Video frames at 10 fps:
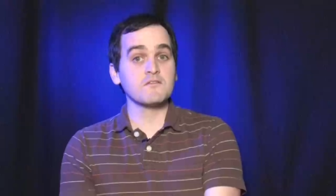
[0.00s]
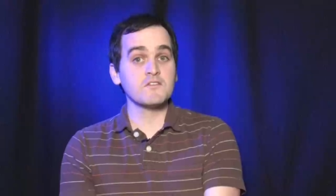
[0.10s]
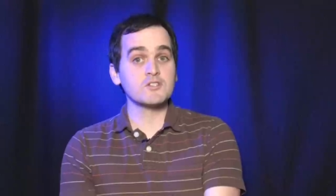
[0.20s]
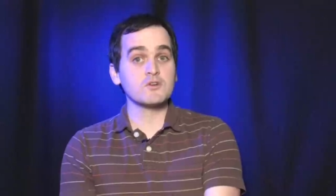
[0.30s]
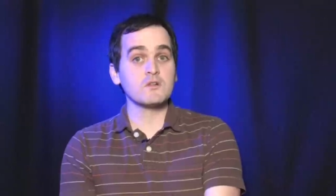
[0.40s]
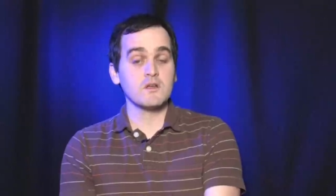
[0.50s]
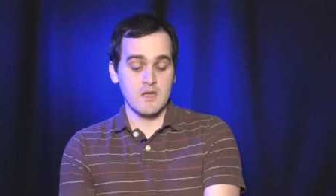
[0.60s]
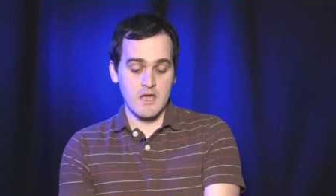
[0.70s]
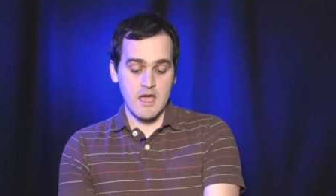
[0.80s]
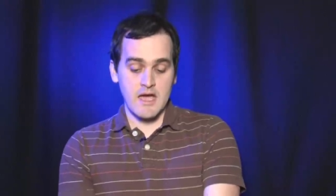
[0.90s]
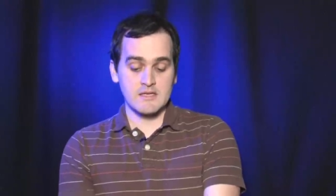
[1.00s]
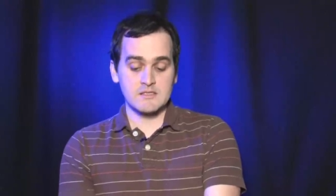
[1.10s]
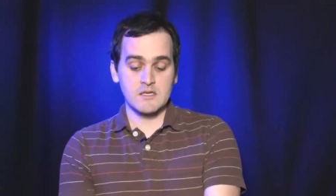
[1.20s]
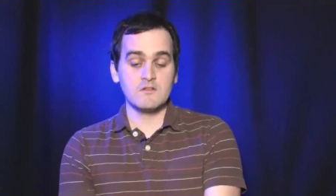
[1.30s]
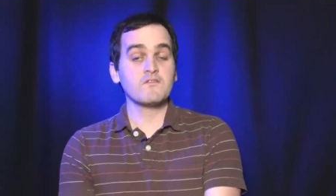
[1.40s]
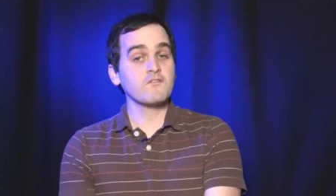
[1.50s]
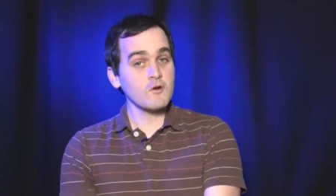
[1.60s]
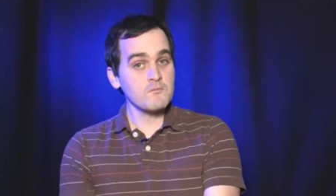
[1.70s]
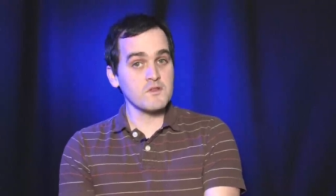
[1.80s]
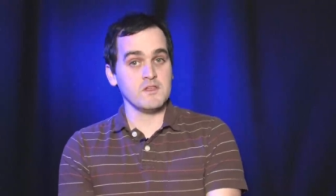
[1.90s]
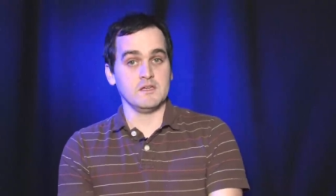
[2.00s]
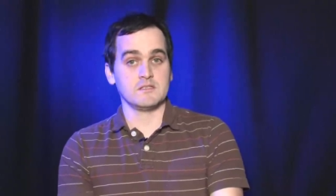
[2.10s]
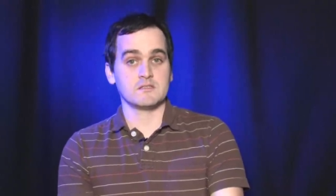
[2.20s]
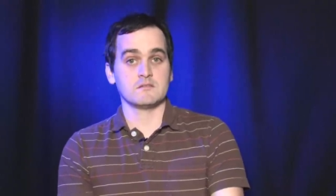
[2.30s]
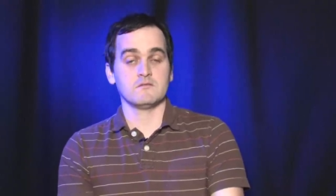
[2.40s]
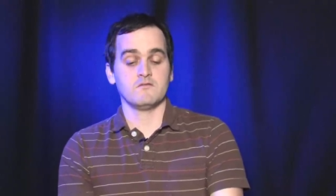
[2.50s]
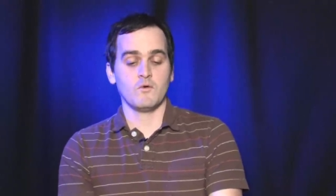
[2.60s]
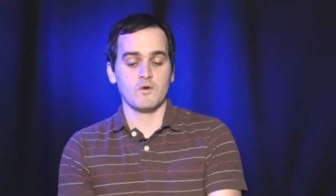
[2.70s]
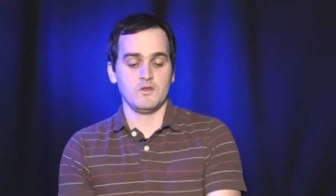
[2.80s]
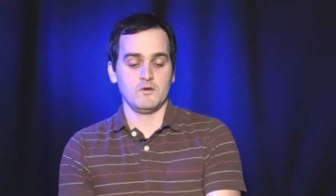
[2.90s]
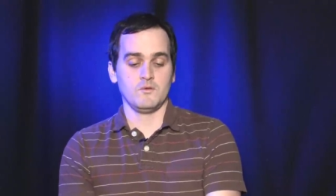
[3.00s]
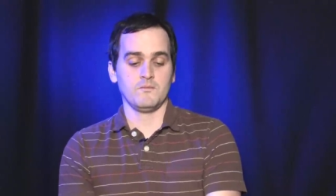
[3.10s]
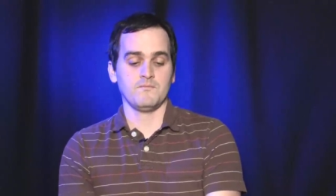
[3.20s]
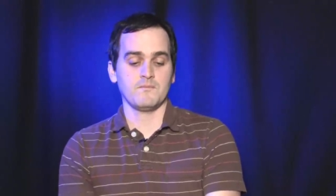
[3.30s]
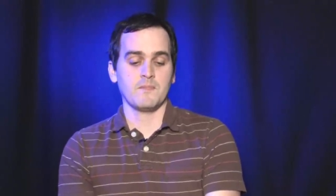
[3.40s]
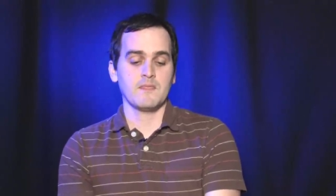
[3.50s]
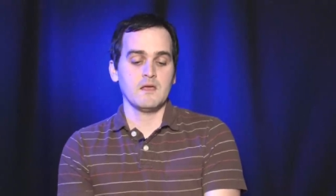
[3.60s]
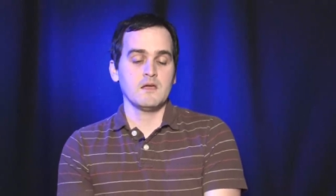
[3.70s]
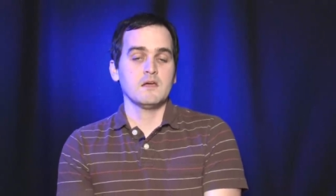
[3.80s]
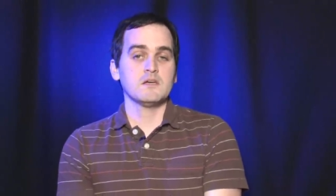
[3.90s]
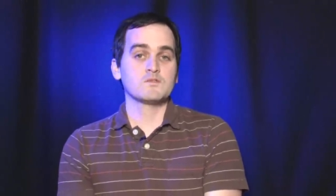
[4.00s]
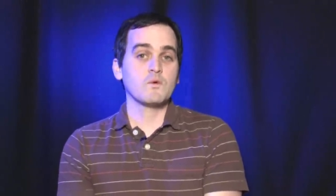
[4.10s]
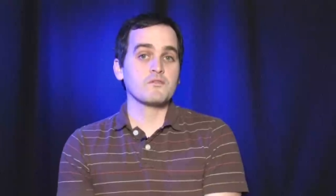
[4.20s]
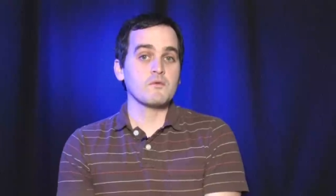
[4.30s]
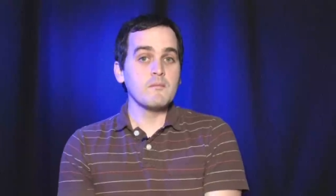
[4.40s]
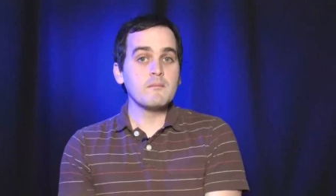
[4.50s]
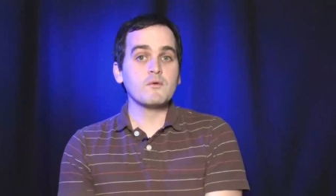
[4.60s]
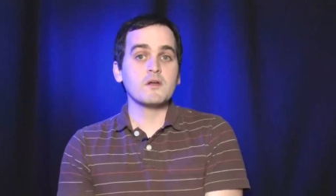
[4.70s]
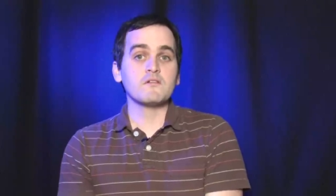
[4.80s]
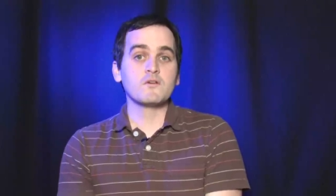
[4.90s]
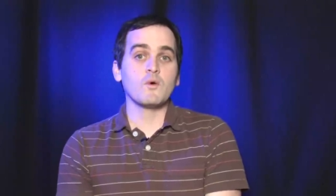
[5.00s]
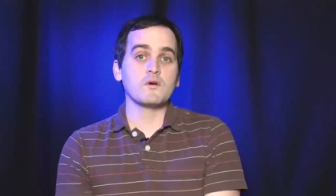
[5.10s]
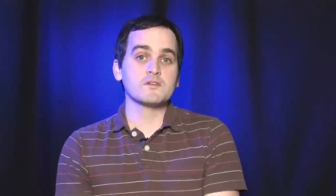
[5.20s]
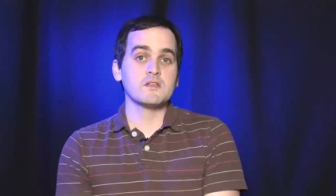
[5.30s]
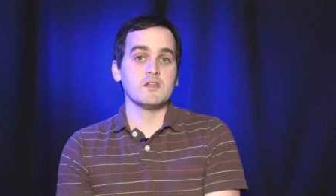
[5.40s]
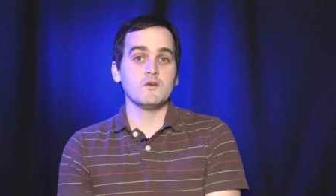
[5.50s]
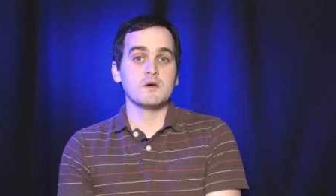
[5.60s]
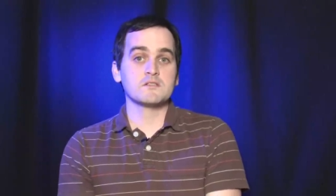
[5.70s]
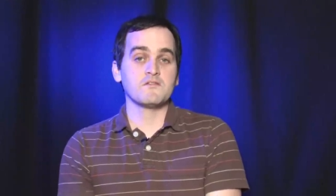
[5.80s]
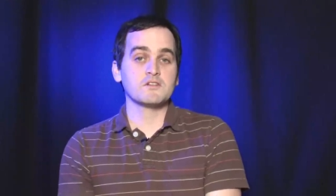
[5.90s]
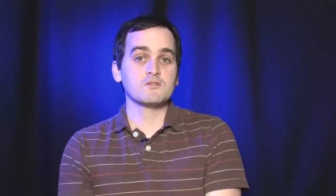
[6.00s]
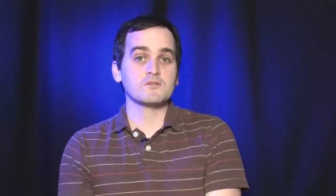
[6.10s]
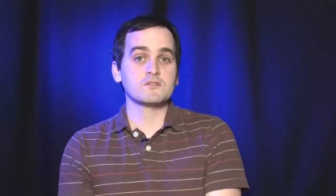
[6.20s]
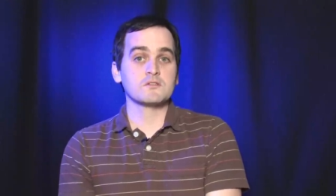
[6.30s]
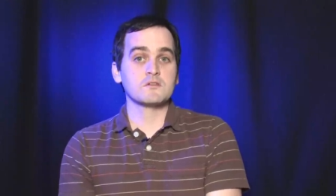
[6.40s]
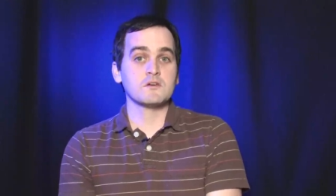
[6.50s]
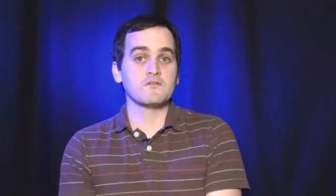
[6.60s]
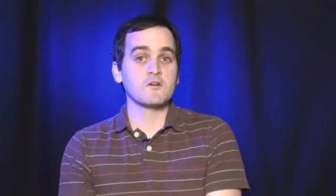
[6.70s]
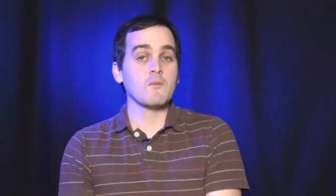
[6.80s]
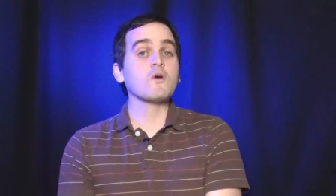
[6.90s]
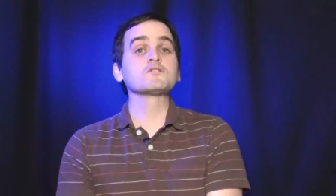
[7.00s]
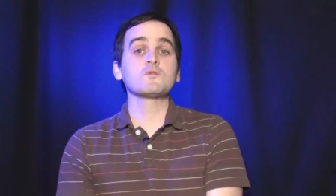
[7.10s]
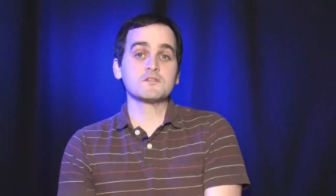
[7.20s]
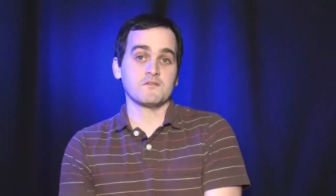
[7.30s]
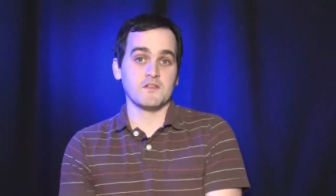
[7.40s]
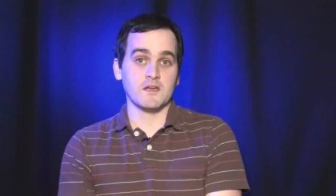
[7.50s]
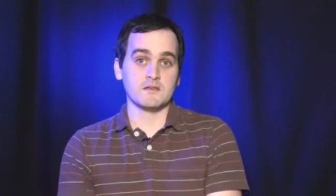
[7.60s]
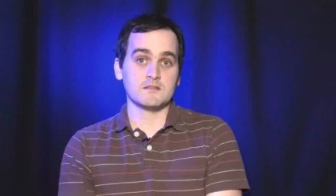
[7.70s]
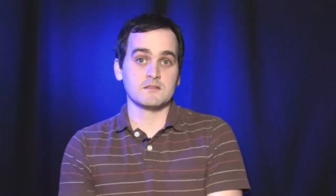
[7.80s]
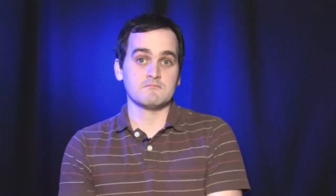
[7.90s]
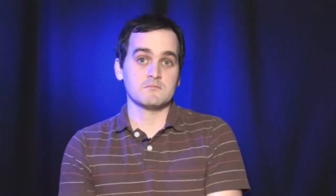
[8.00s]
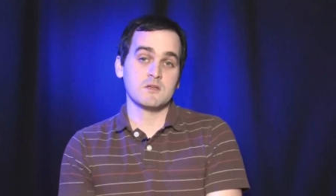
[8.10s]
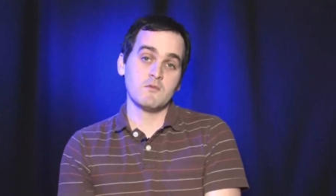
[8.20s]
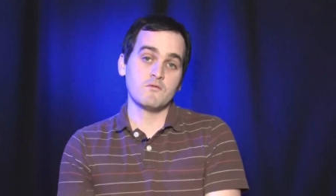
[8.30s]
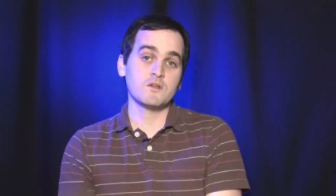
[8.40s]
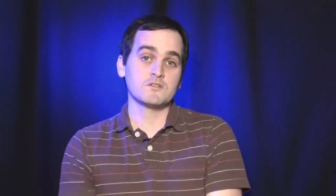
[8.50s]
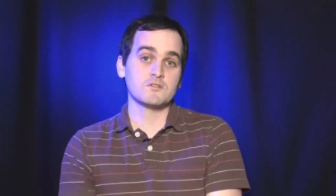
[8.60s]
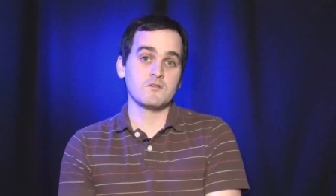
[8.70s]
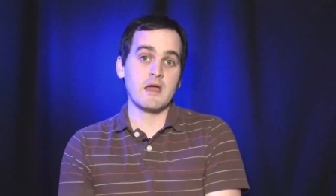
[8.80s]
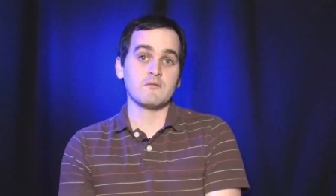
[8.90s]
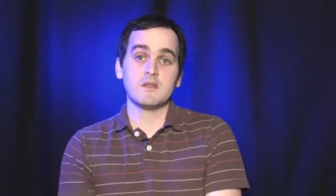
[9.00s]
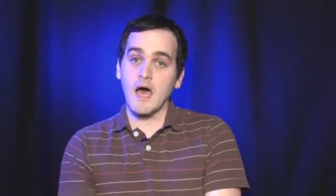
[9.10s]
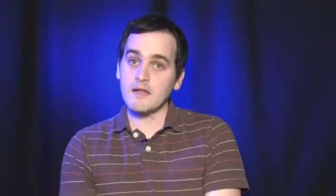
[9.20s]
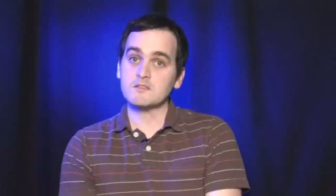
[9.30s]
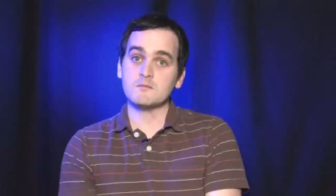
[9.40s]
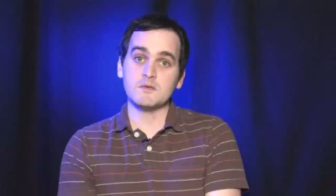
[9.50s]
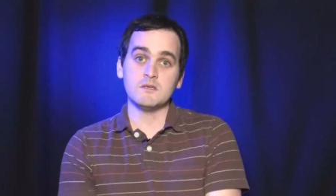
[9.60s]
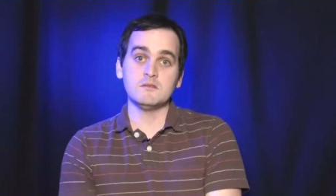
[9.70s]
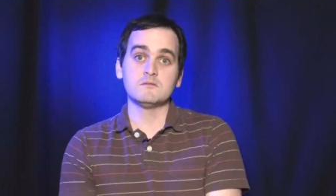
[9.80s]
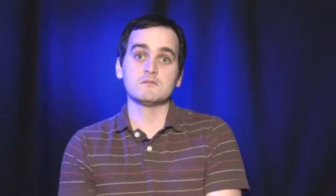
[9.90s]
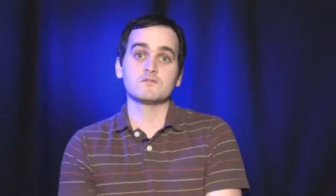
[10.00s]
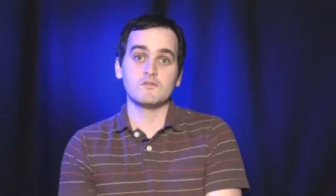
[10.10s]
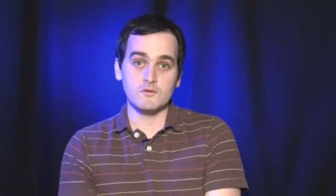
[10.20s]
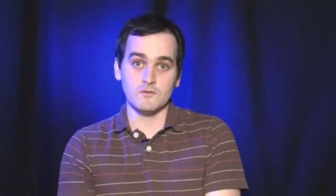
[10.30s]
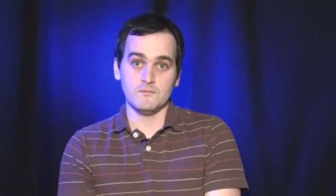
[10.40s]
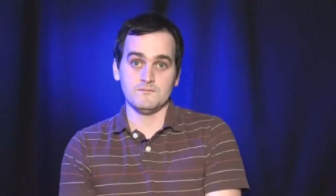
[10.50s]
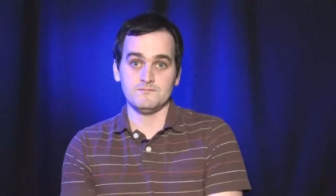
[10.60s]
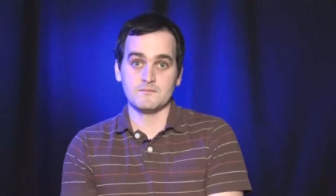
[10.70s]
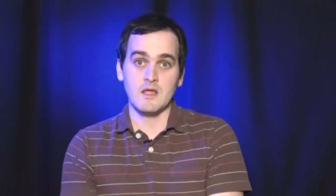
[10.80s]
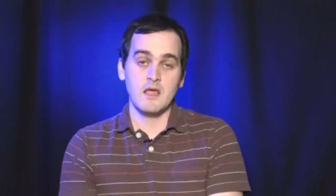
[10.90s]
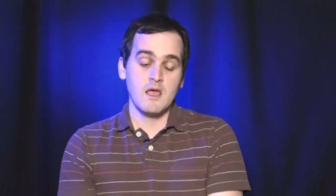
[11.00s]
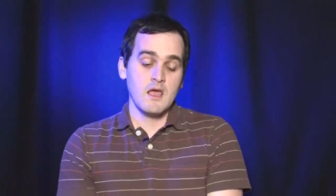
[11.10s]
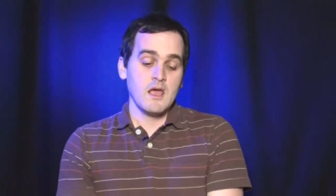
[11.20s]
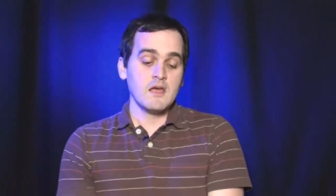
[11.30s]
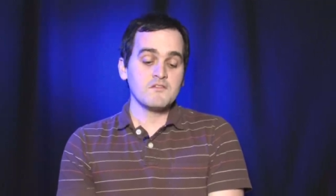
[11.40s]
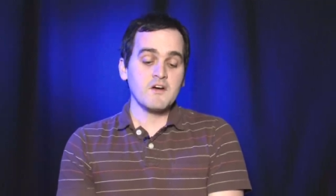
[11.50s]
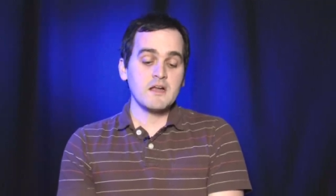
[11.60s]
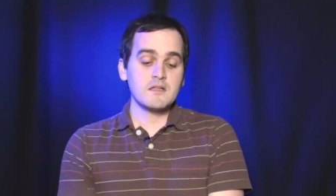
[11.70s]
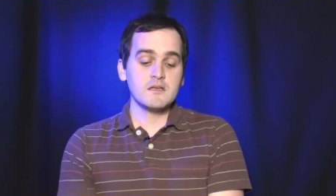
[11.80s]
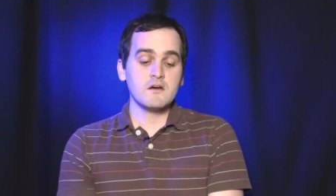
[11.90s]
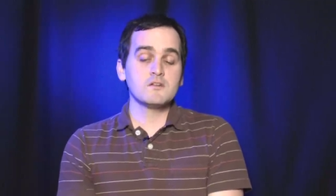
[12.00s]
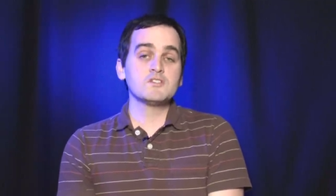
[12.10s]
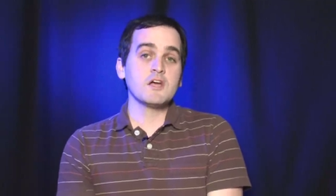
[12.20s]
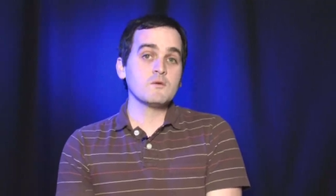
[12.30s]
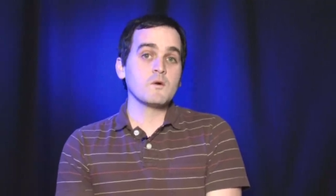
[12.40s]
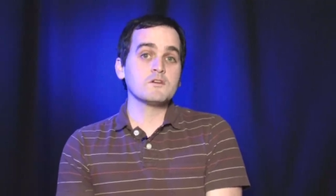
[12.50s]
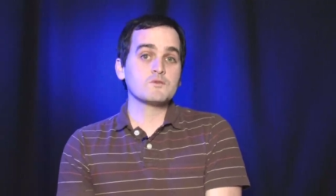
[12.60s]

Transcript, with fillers: official has confirmed this for you. It's worth remembering, of course, that U.S. officials confirm all sorts of things, some of which turn out not to be true. And finally, on January